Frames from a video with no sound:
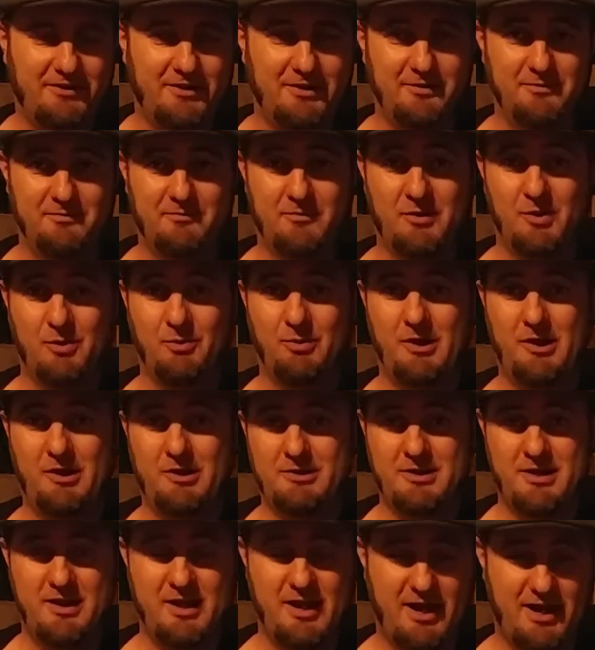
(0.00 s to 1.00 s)
of it.
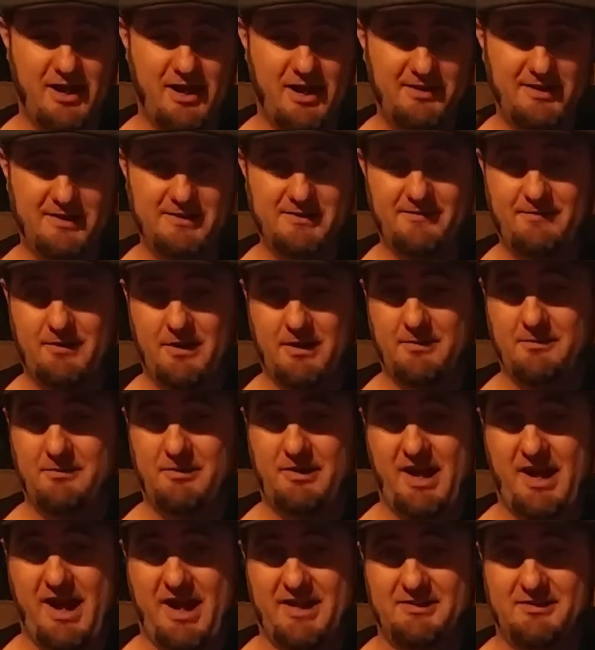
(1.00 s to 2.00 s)
Well, I think it's a fucking
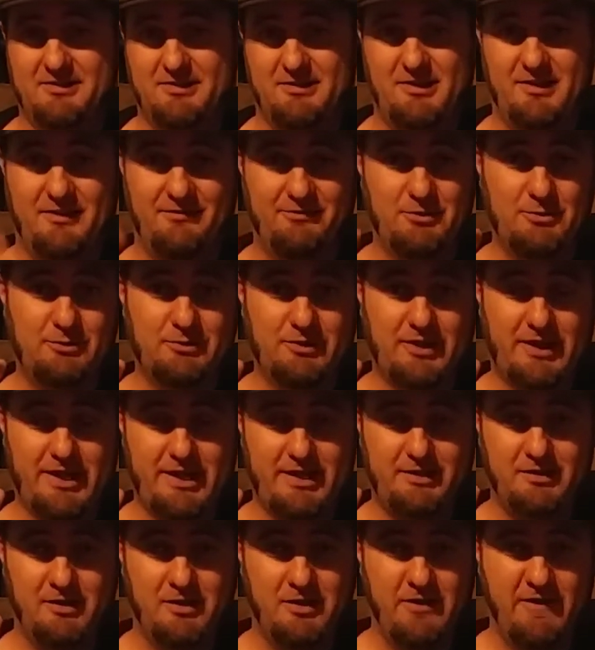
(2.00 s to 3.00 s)
blast. If you
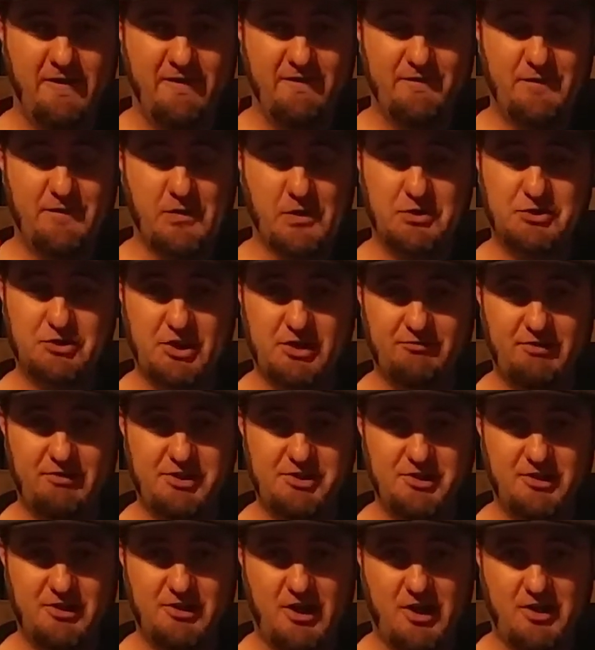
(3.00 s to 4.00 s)
like first
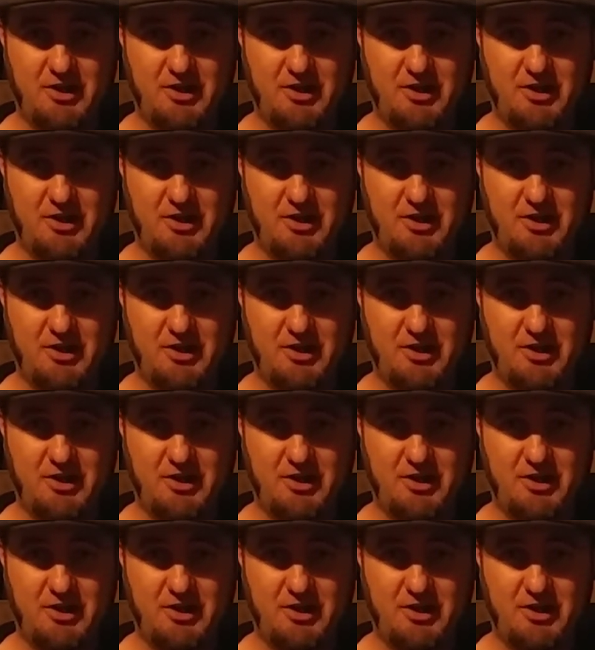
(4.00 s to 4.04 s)
generation